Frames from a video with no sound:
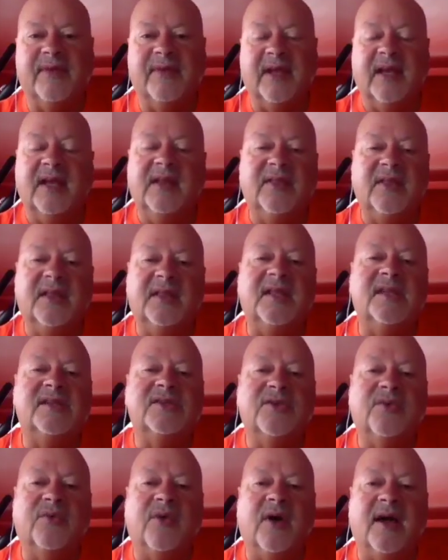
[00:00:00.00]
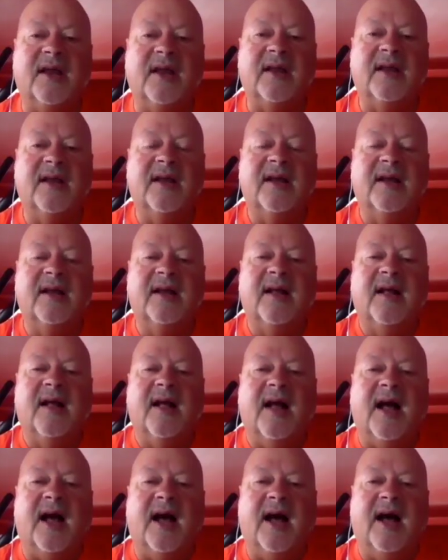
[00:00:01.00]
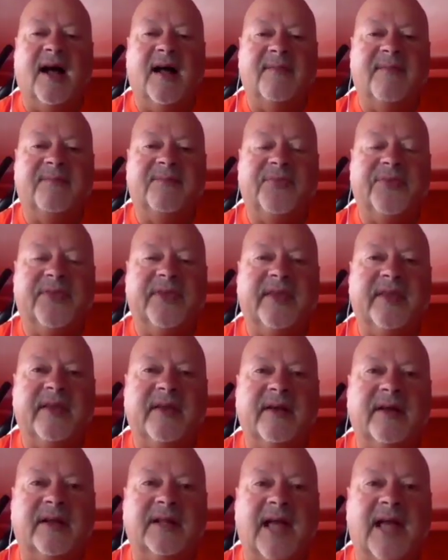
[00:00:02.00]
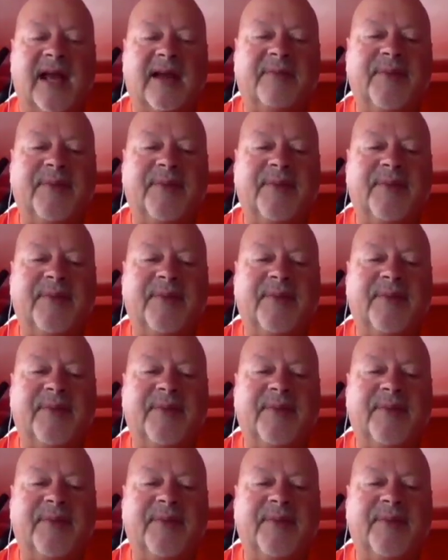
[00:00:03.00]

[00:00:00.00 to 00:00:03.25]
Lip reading: anything that you want. A lot of